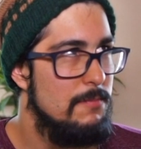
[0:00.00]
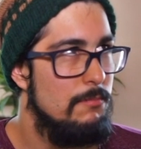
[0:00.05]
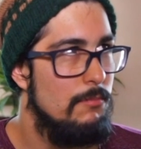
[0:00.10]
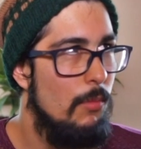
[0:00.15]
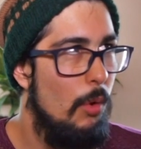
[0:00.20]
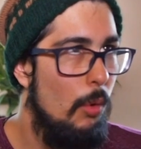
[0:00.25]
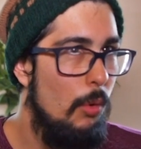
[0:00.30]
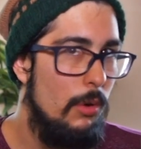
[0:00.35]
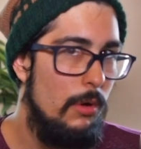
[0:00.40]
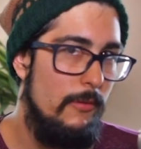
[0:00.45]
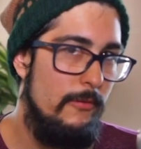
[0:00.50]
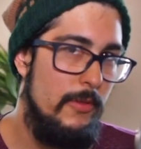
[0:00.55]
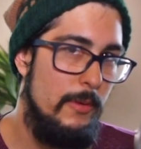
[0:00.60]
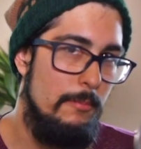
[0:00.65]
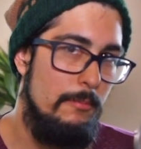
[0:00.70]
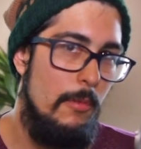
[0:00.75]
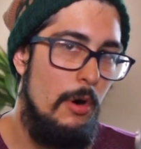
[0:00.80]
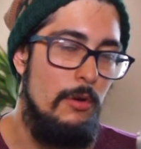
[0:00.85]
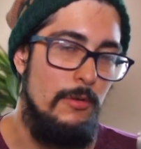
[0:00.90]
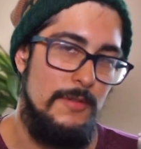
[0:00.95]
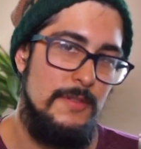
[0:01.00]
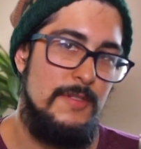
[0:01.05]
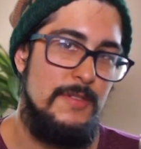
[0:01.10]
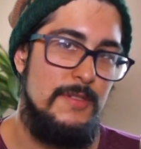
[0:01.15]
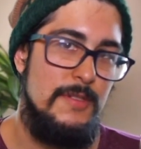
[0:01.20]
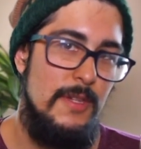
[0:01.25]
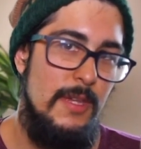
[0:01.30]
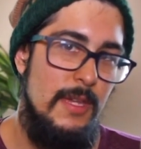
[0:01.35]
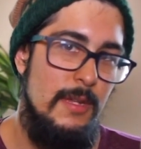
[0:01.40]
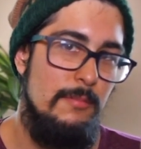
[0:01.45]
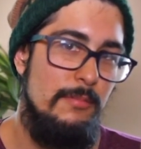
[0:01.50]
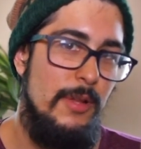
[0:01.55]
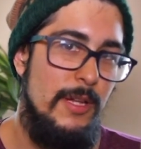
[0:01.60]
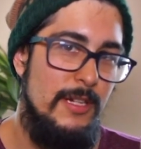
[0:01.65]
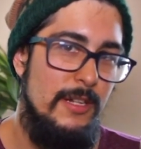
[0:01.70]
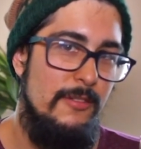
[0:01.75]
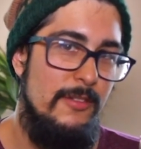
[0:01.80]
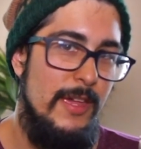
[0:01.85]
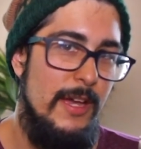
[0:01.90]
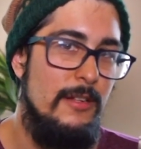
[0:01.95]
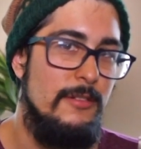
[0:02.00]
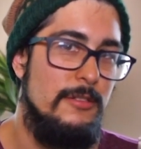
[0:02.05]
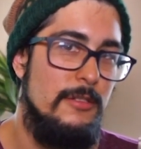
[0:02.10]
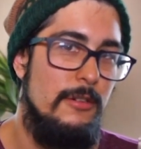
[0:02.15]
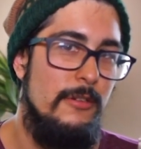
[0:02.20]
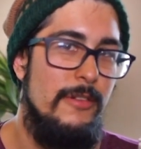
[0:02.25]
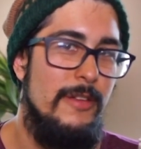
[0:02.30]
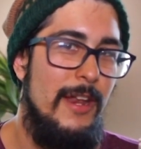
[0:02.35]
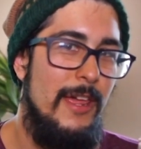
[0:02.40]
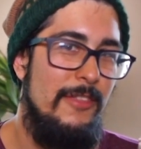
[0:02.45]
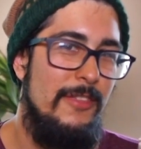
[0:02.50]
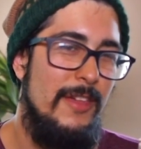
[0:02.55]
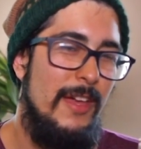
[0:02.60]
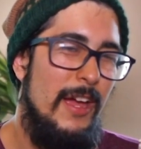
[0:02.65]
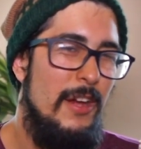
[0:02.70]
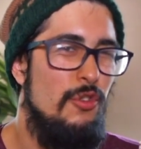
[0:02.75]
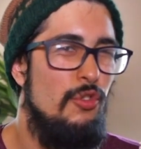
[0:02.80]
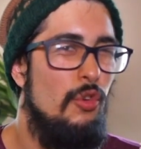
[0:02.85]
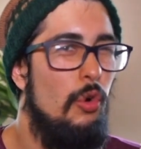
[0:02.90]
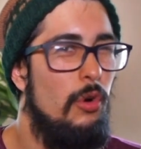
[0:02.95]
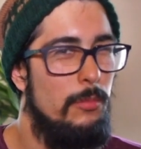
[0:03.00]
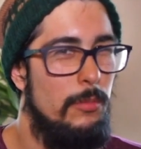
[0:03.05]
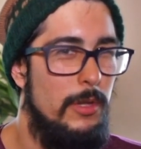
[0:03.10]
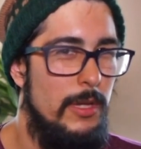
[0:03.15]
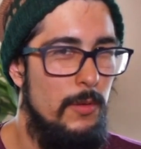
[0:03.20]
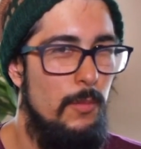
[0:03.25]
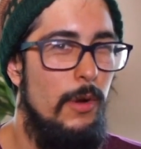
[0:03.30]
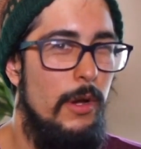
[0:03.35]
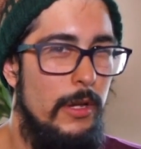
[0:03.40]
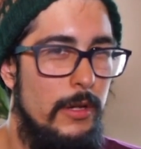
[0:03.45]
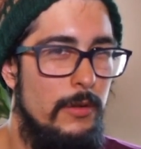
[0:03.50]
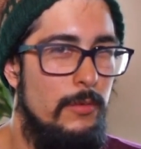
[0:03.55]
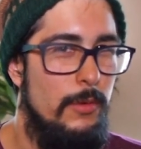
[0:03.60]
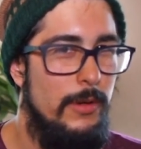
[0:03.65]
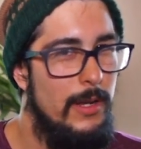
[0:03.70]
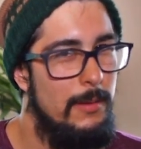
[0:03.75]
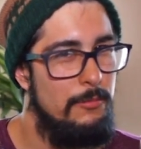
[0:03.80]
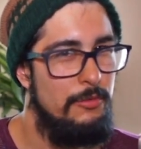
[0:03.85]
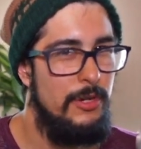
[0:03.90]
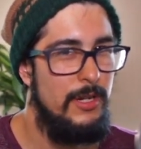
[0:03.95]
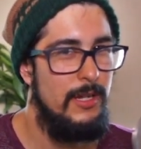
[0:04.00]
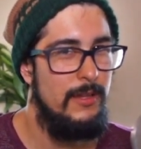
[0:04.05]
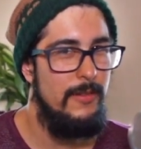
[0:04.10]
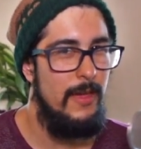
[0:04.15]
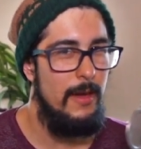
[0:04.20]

more of the malts in Pliny the Elder than I think I normally would when I'm drinking